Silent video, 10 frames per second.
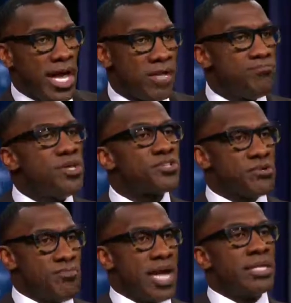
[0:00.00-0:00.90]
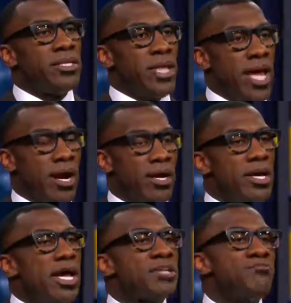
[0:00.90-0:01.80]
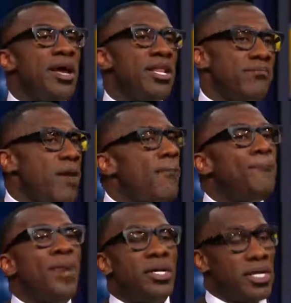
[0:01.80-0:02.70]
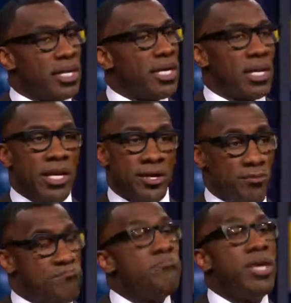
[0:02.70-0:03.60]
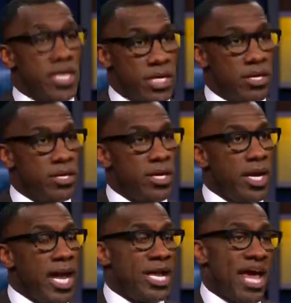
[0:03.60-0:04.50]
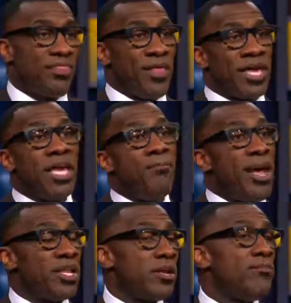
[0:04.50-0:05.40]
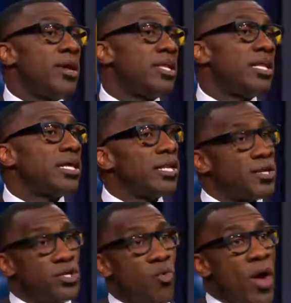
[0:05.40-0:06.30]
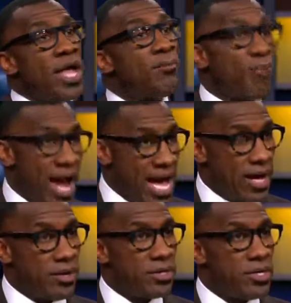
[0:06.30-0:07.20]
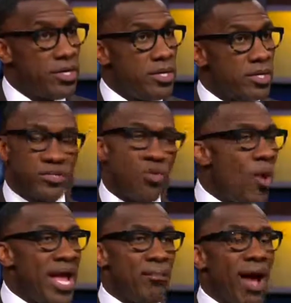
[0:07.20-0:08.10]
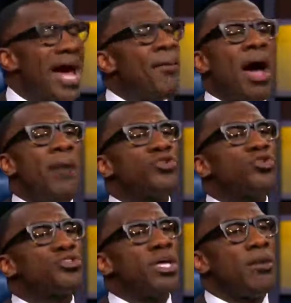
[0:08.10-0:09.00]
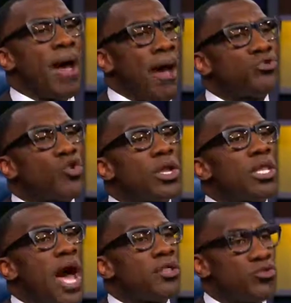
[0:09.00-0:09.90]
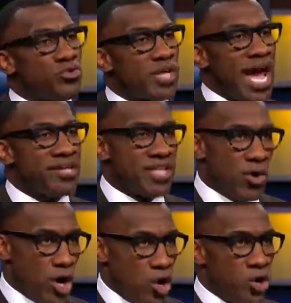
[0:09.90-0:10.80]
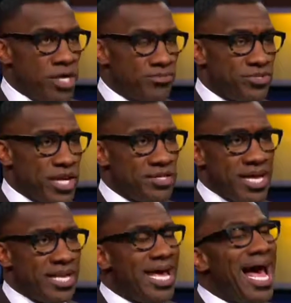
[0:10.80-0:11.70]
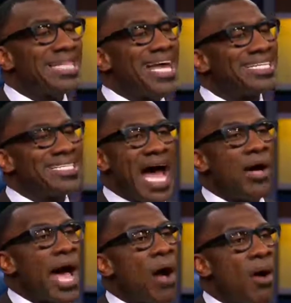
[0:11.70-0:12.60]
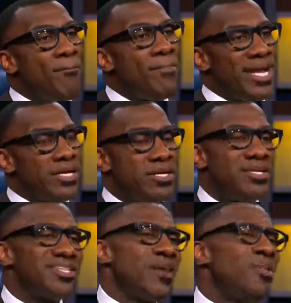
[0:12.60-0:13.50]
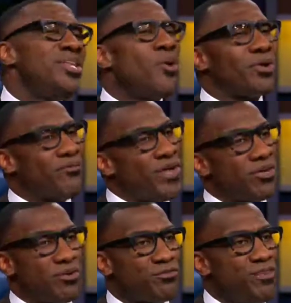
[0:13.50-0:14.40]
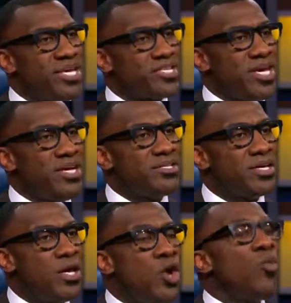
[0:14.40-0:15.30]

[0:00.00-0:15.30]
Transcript: And Mr. McNair has made it abundantly clear to me. And I think he made it abundantly clear to Dwayne Brown. Because Dwayne Brown, I'm sure, Skip, I'm sure a lot of those guys that heard him say that that's not how I meant it. Skip, we know what a figure of speech is.